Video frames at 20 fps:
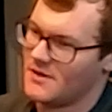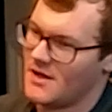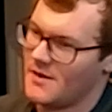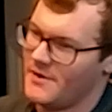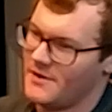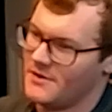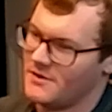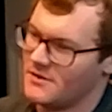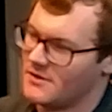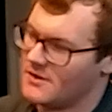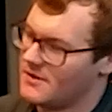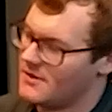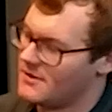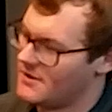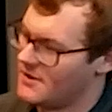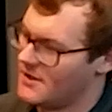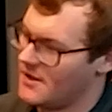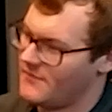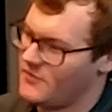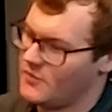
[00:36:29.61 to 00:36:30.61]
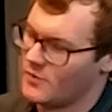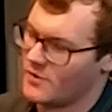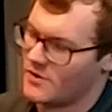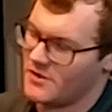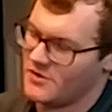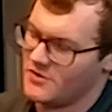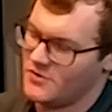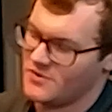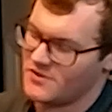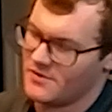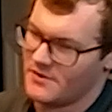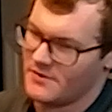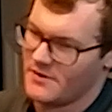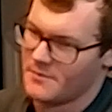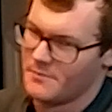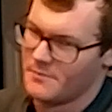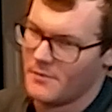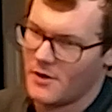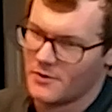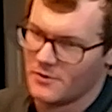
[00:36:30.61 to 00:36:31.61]
I mean, if you were going to do something like
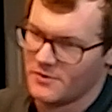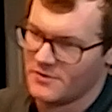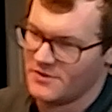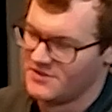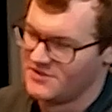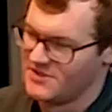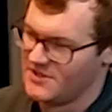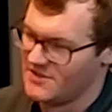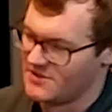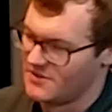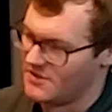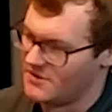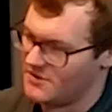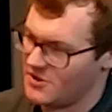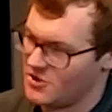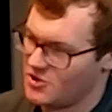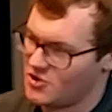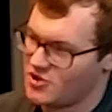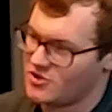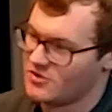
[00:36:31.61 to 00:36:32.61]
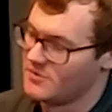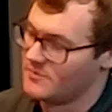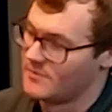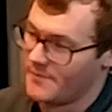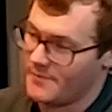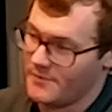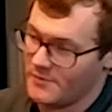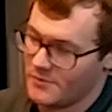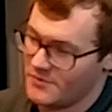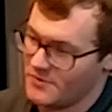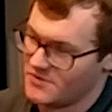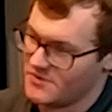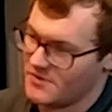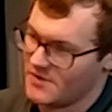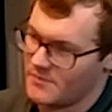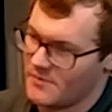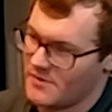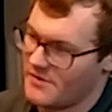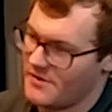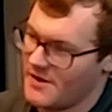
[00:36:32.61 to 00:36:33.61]
model a disease in a dish, you might be able to do
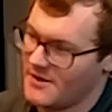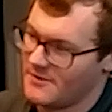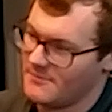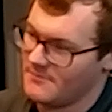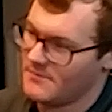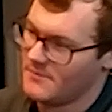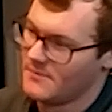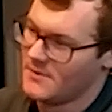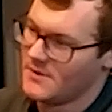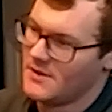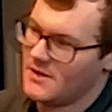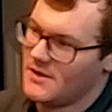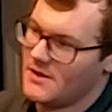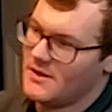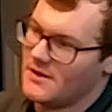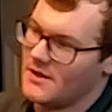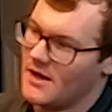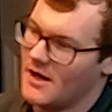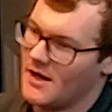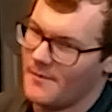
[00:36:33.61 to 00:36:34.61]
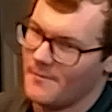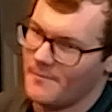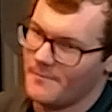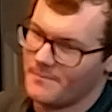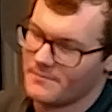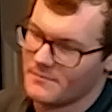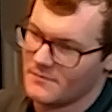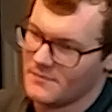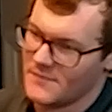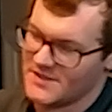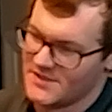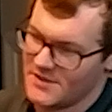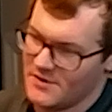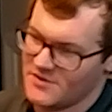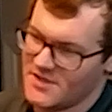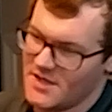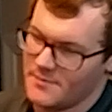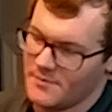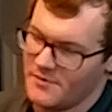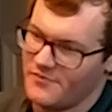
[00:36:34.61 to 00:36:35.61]
something with that. As I was
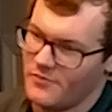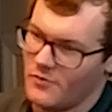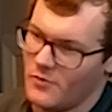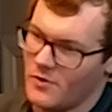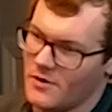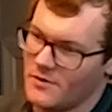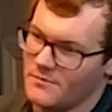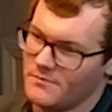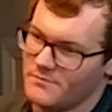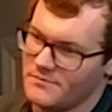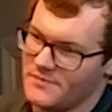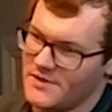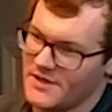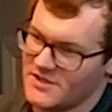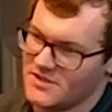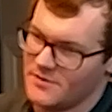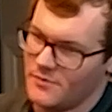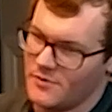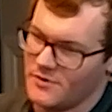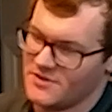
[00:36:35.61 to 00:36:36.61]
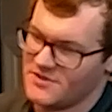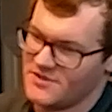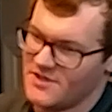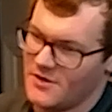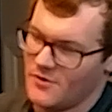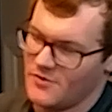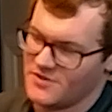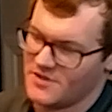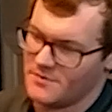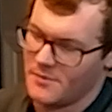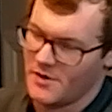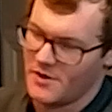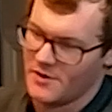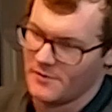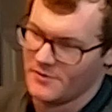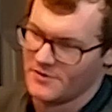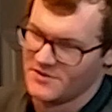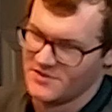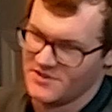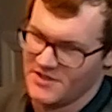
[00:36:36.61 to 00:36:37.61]
saying before, take someone's cells and
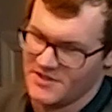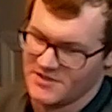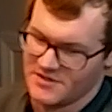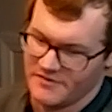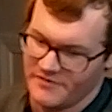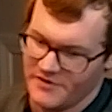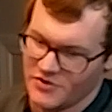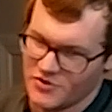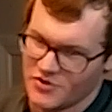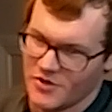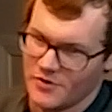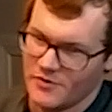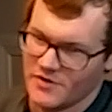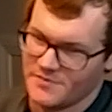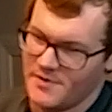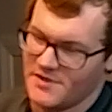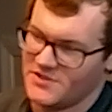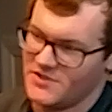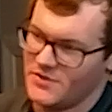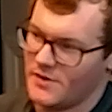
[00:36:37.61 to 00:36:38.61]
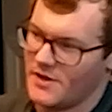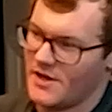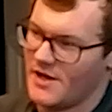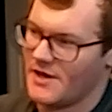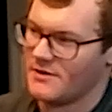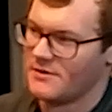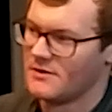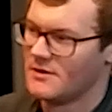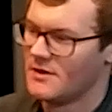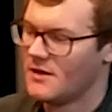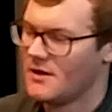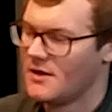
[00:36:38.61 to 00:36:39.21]
model a disease in vitro as best you can.